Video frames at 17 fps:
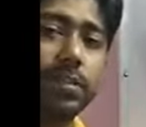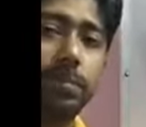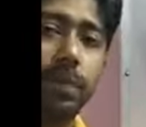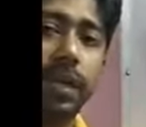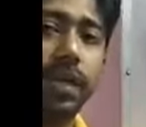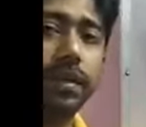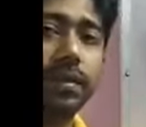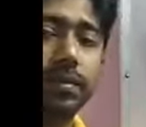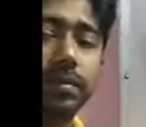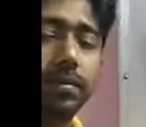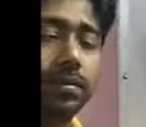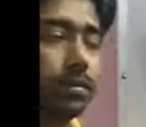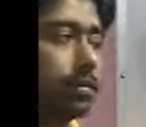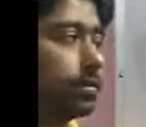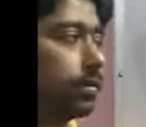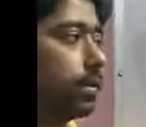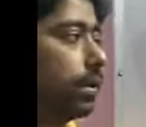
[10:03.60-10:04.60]

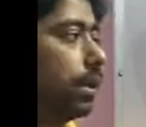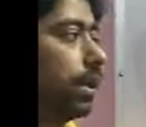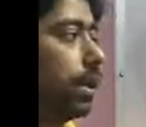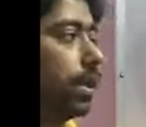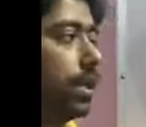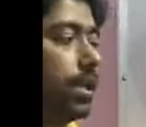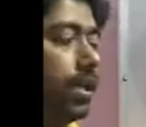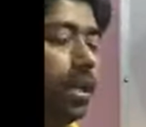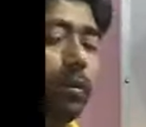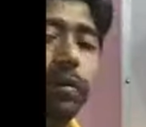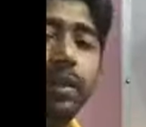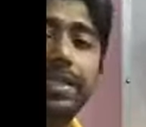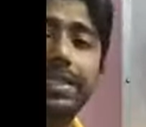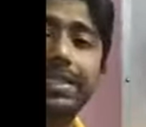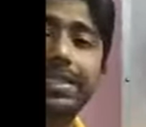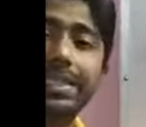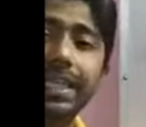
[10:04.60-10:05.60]
speed, you
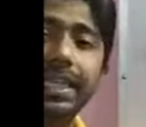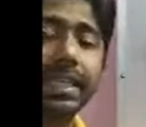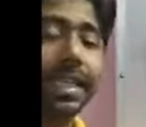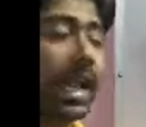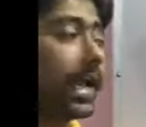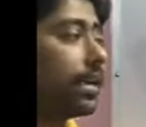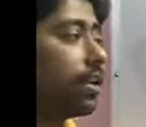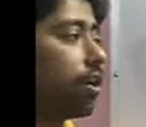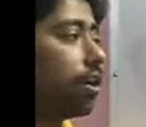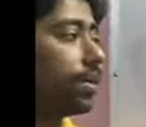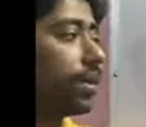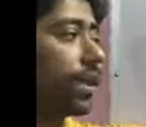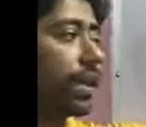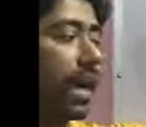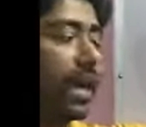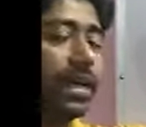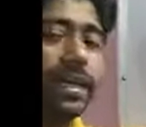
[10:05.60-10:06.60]
will see that on the
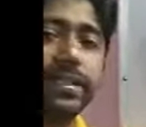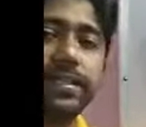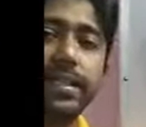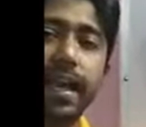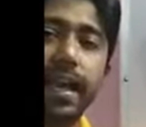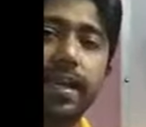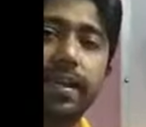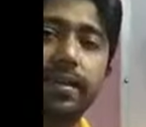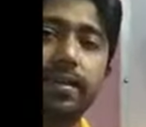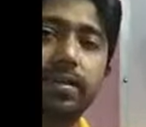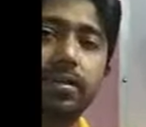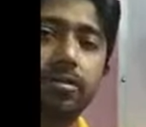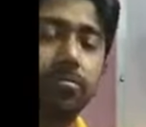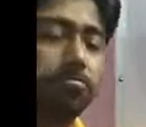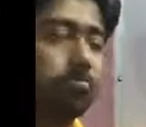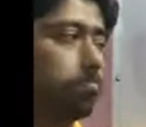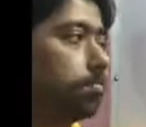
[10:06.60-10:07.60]
right hand side,
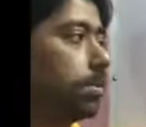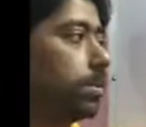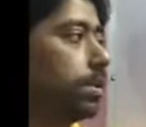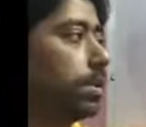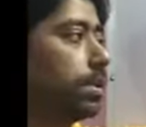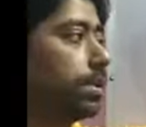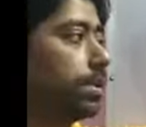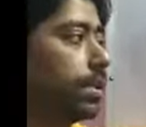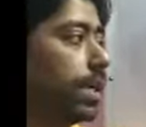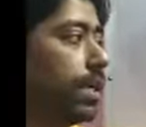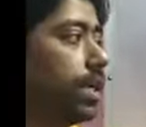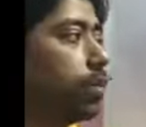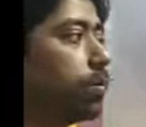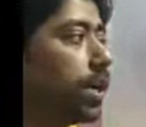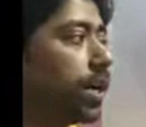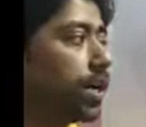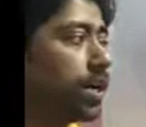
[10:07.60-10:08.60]
the
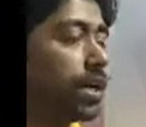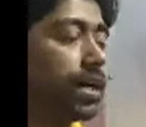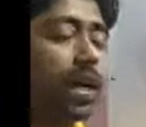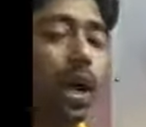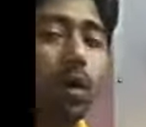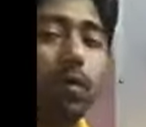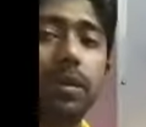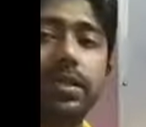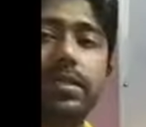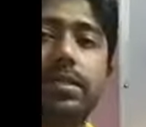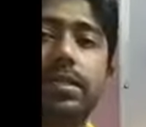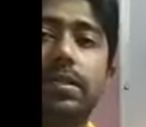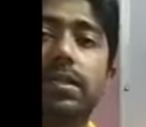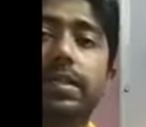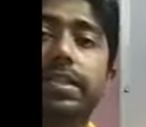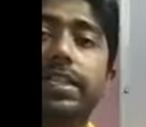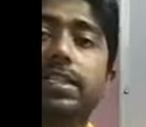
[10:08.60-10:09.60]
numerator now is
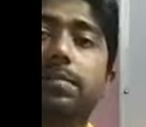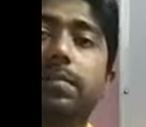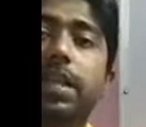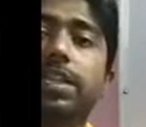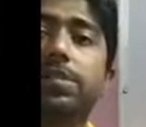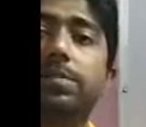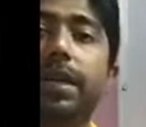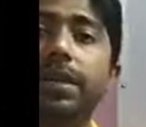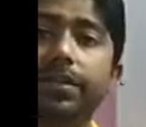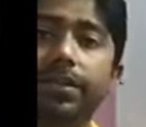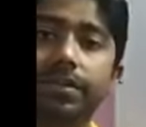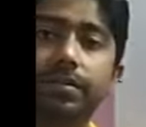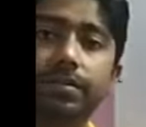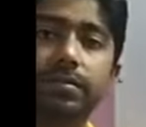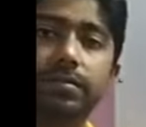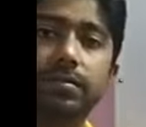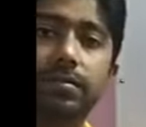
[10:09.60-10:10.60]
displacement,
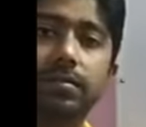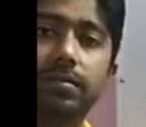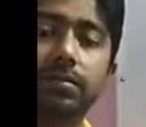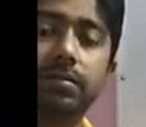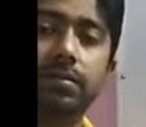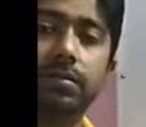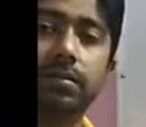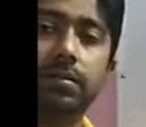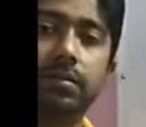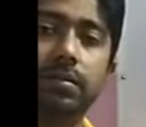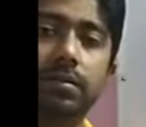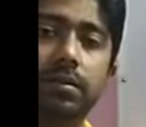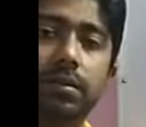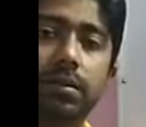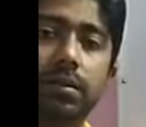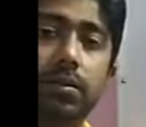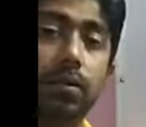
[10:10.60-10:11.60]

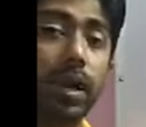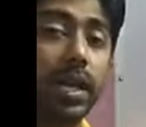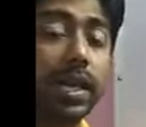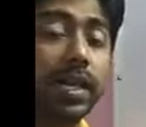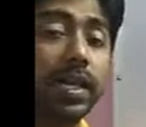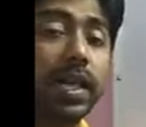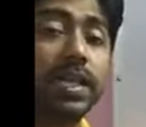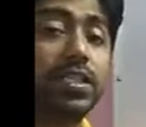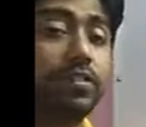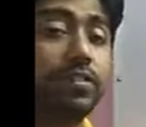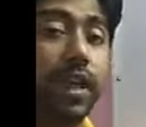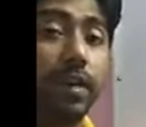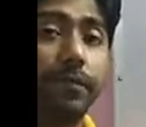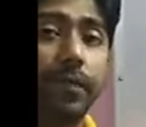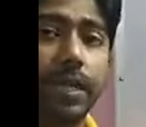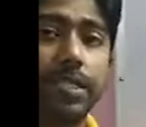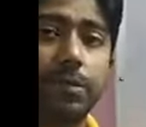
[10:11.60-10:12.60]
while in case of
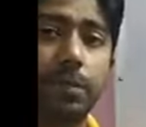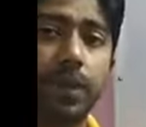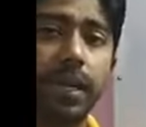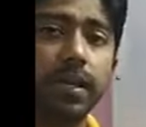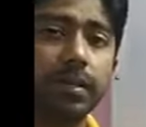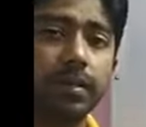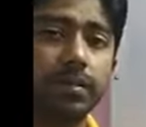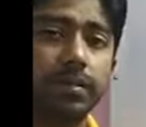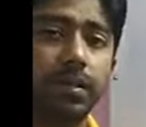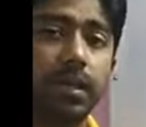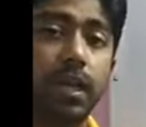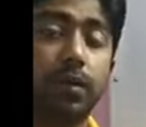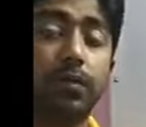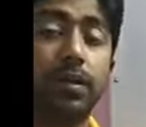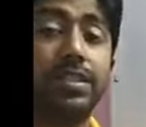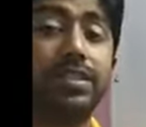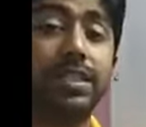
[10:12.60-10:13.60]
average speed,
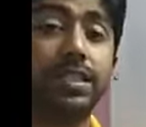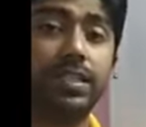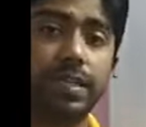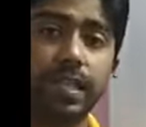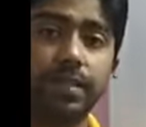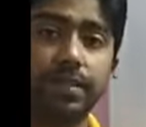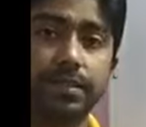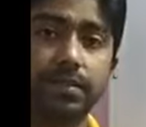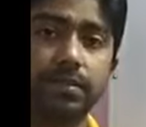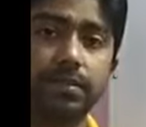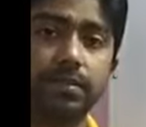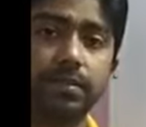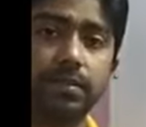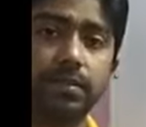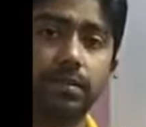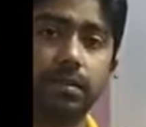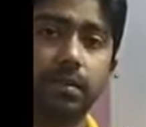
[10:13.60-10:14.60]
it was distance.
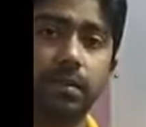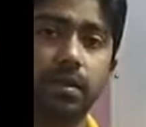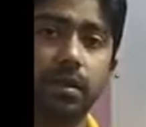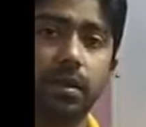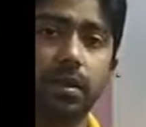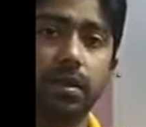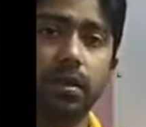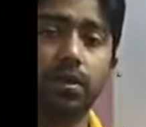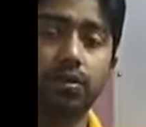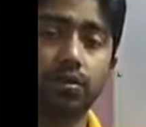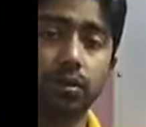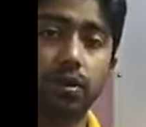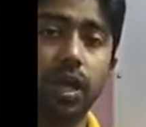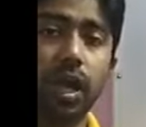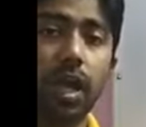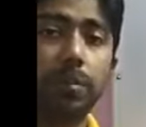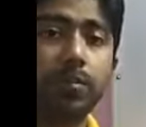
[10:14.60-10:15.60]
So
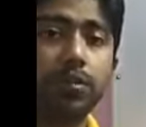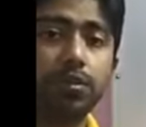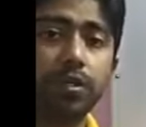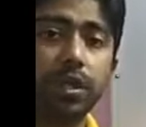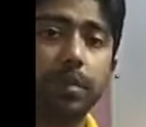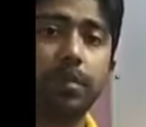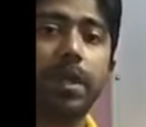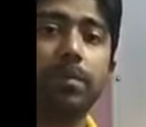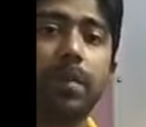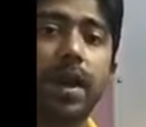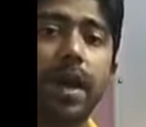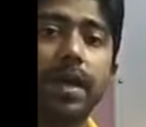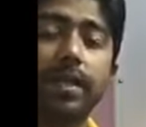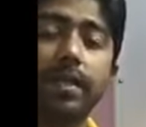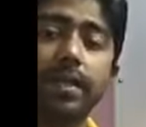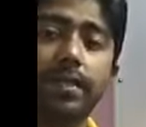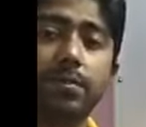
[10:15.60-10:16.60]
you have to keep in
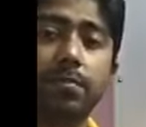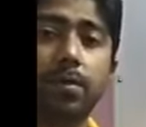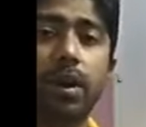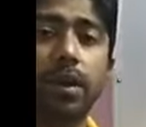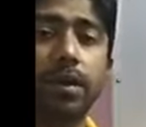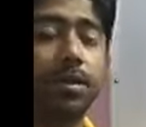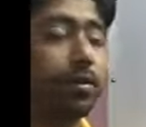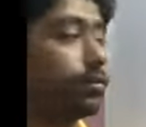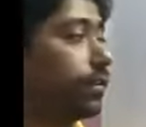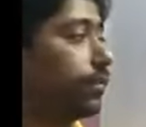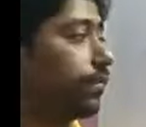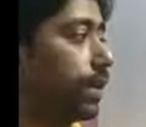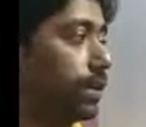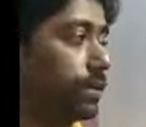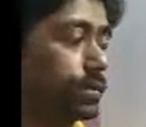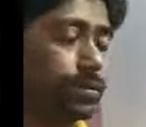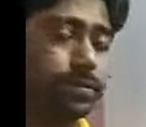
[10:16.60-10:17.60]
mind this point of
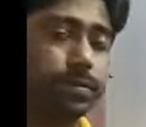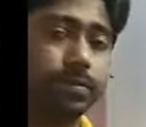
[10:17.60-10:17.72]
difference.